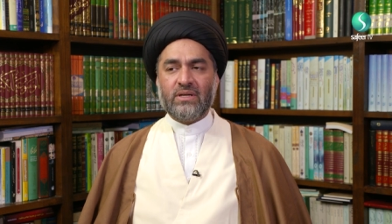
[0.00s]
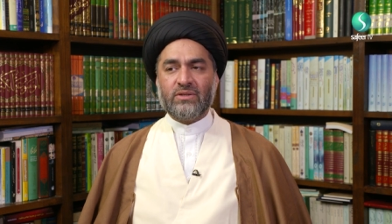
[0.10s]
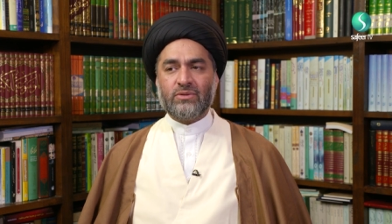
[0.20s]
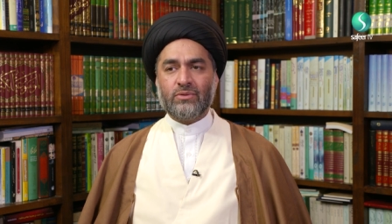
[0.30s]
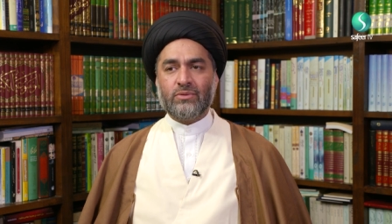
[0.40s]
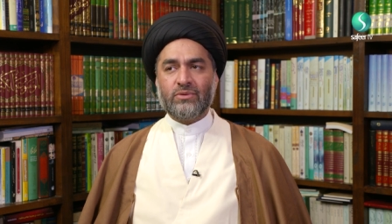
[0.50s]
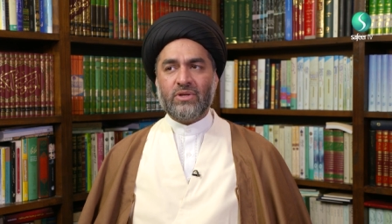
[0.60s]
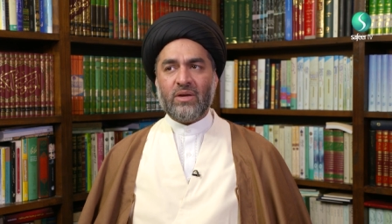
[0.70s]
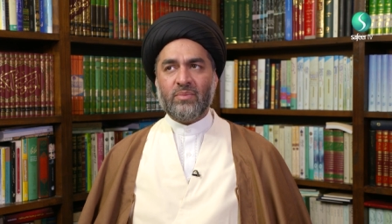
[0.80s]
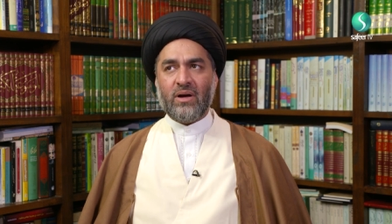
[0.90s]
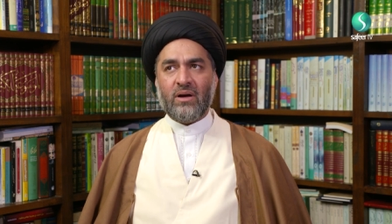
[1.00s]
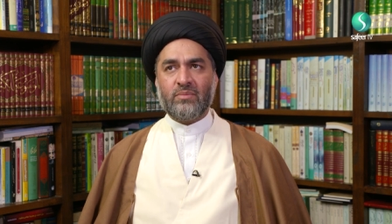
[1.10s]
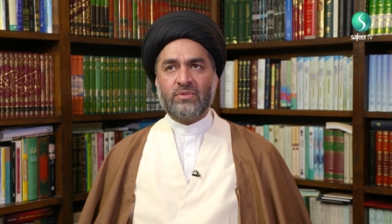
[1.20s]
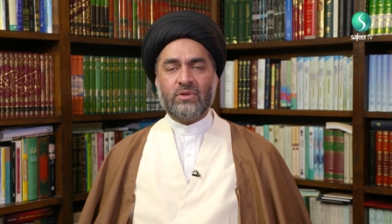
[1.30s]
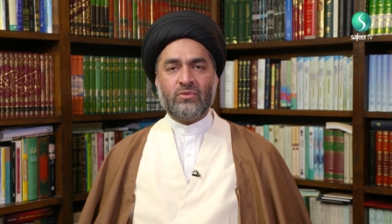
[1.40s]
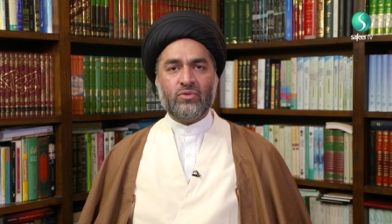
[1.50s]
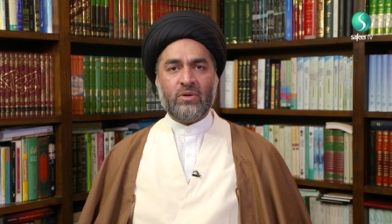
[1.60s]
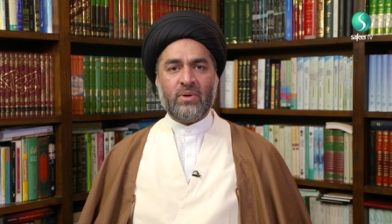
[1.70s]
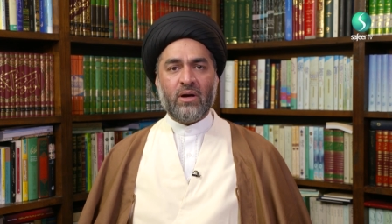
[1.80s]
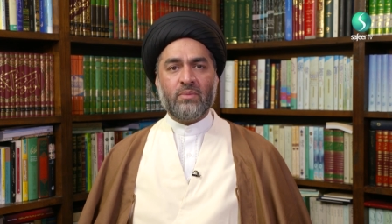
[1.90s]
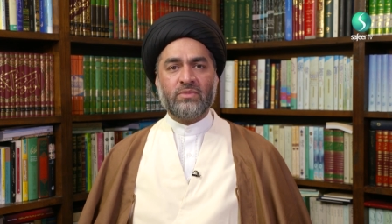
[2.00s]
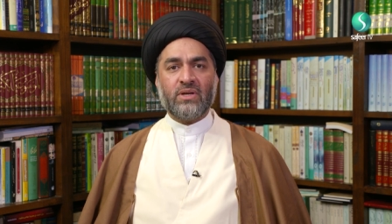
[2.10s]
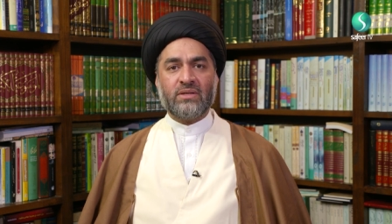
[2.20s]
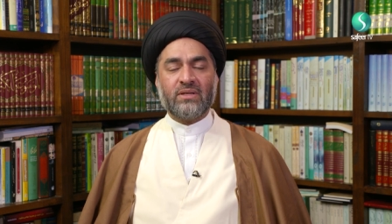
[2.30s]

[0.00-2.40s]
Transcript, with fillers: So the Imams, the two Imams are